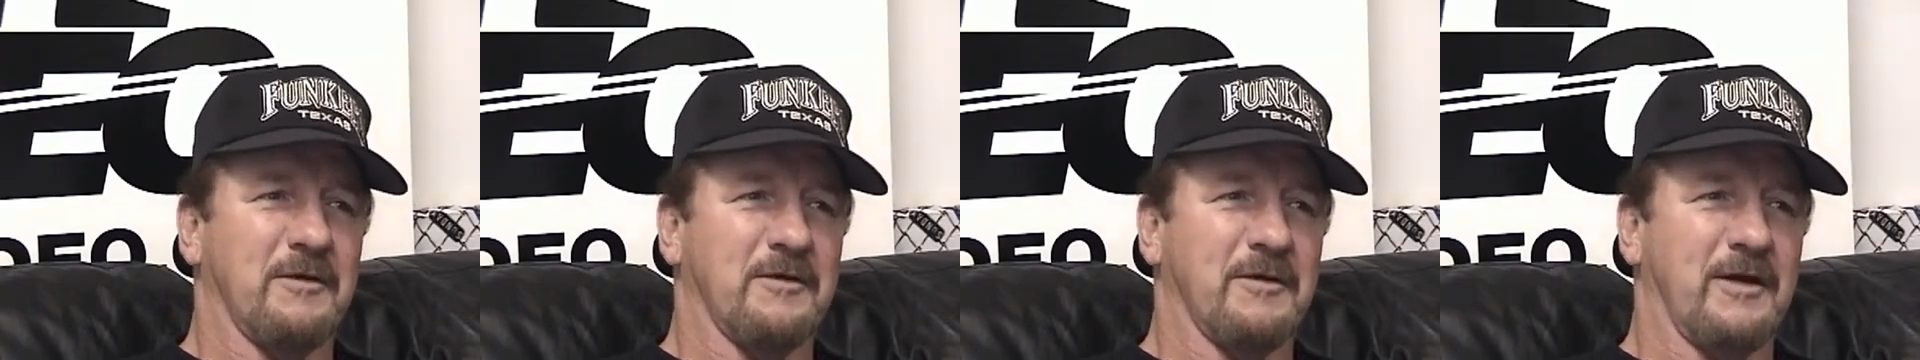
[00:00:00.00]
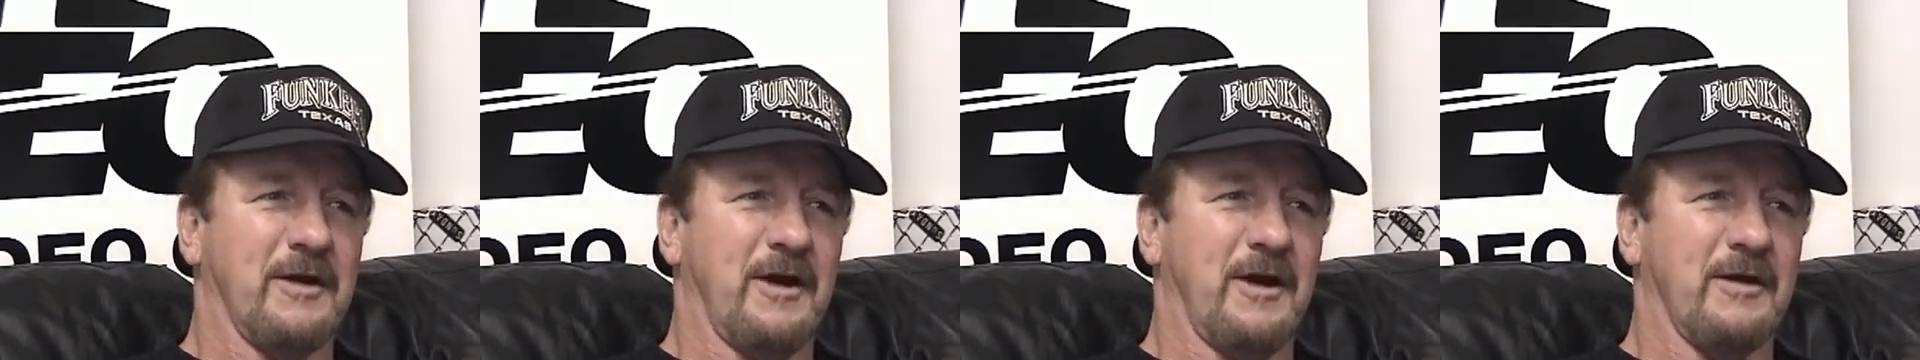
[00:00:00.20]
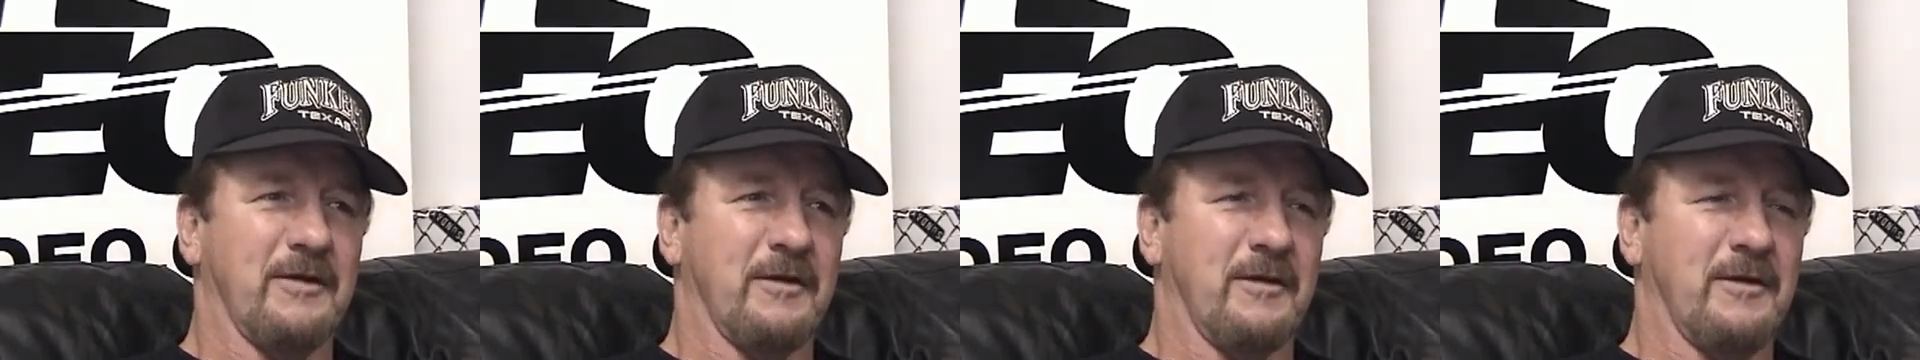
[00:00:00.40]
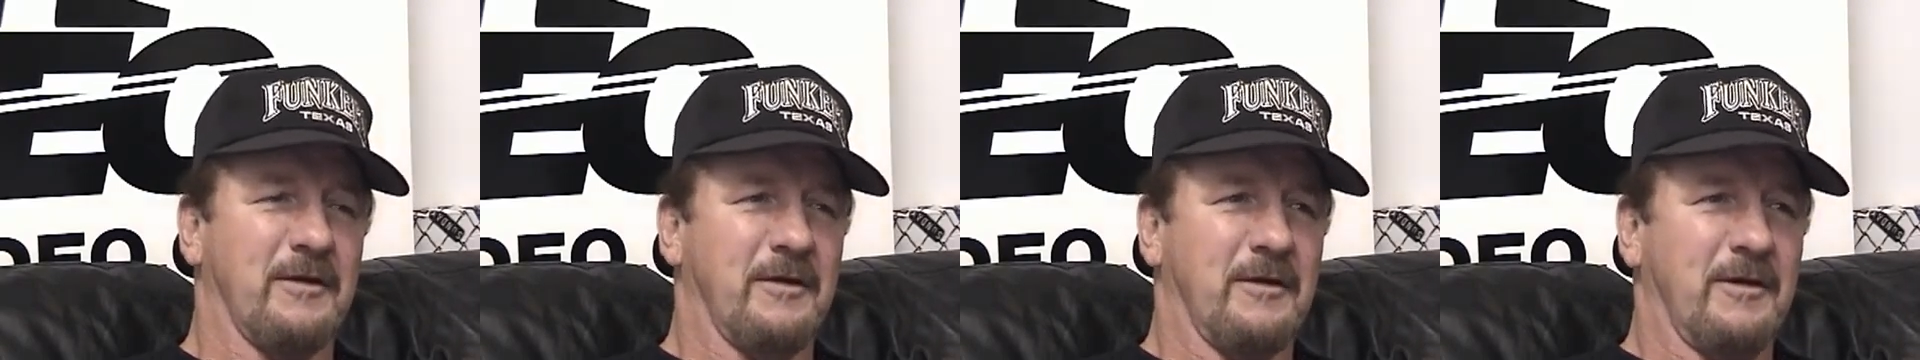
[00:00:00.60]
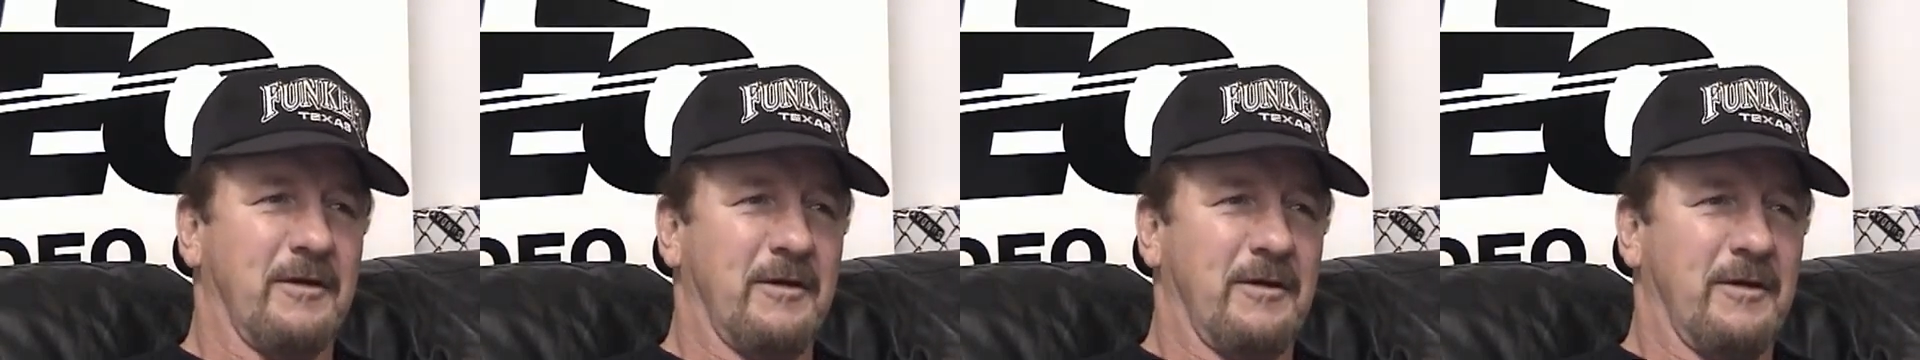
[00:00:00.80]
I was a
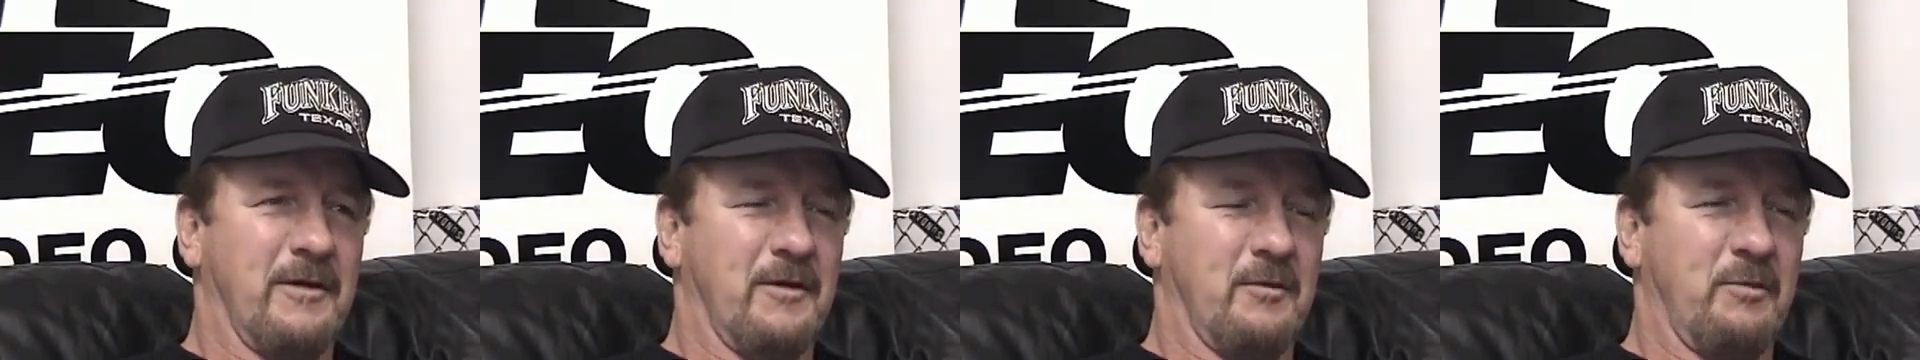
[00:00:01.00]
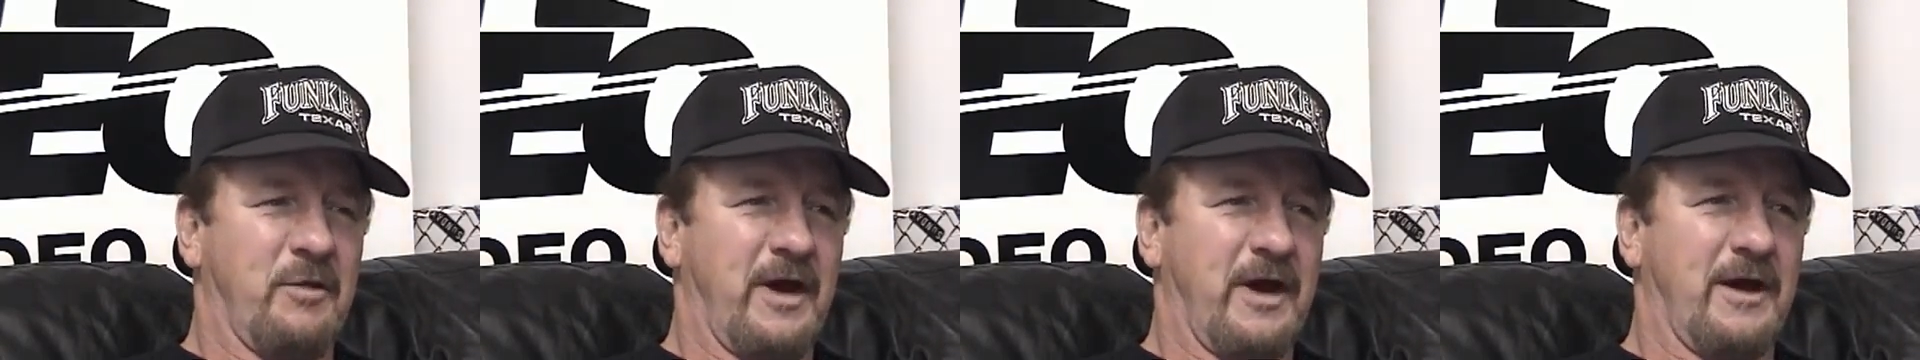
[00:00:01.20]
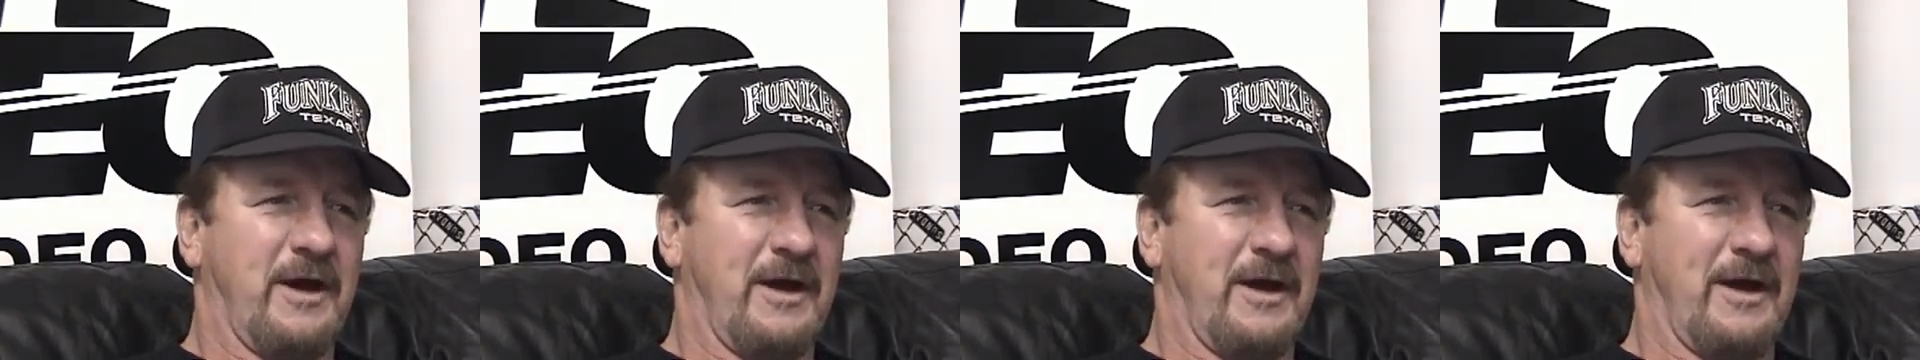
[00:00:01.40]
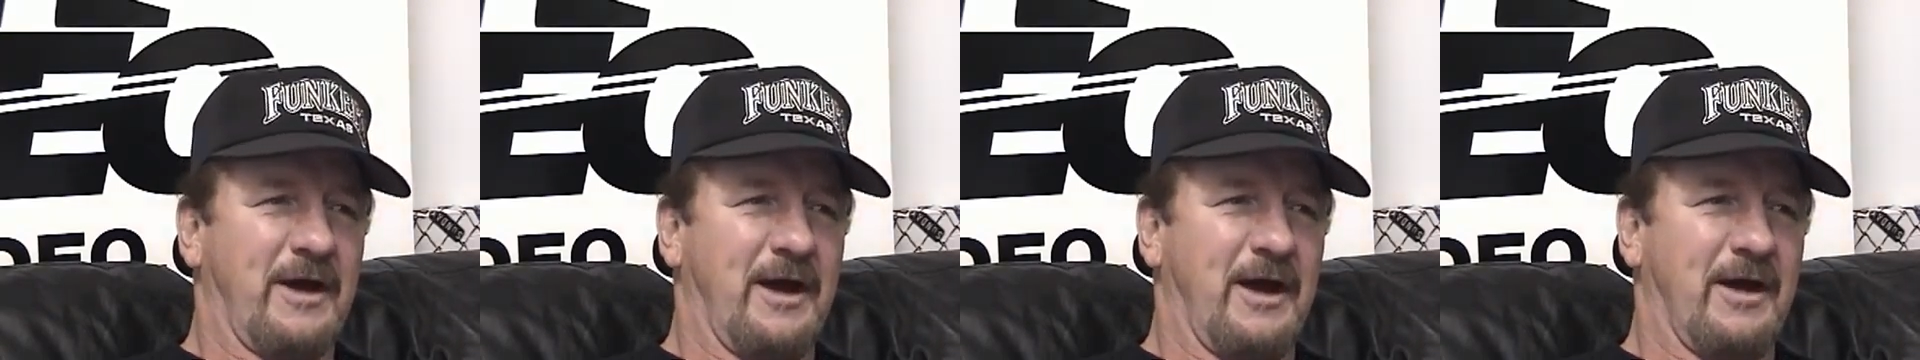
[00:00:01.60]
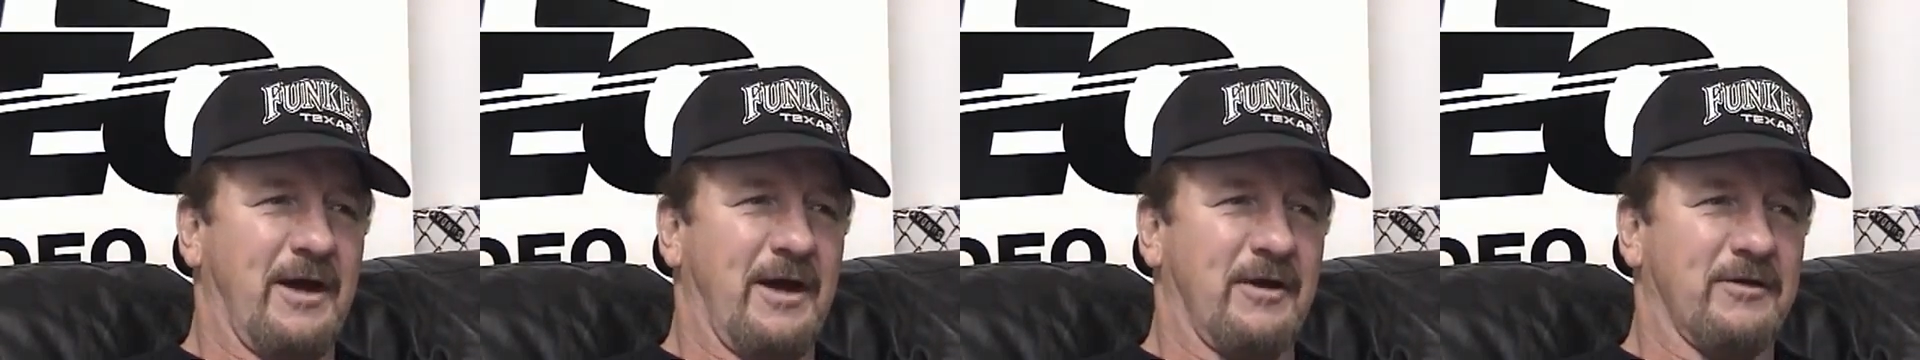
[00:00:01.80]
pain in the
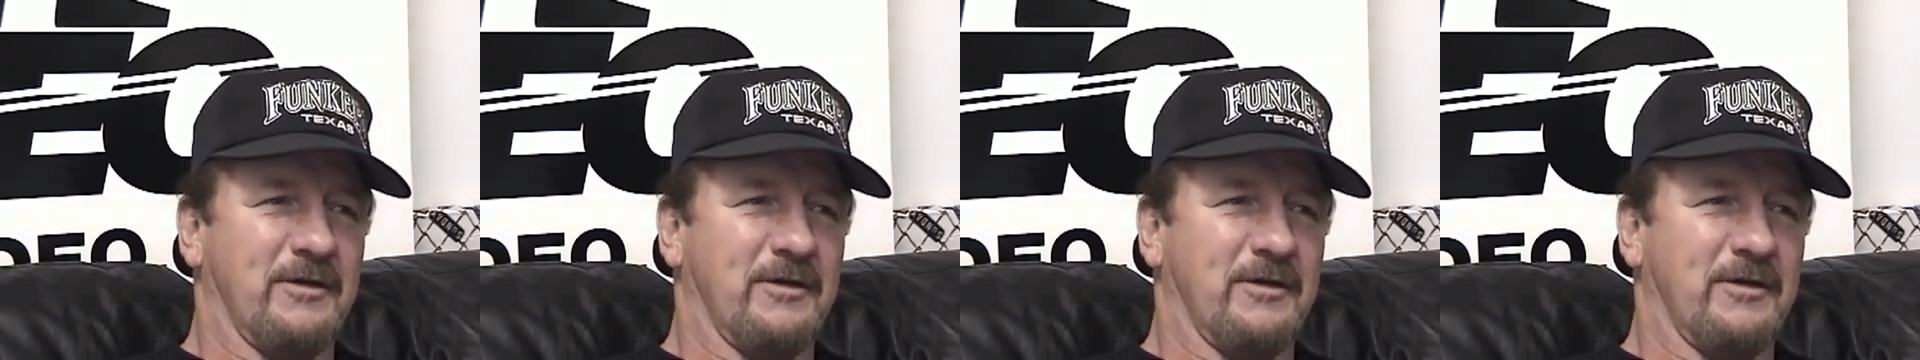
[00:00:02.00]
ass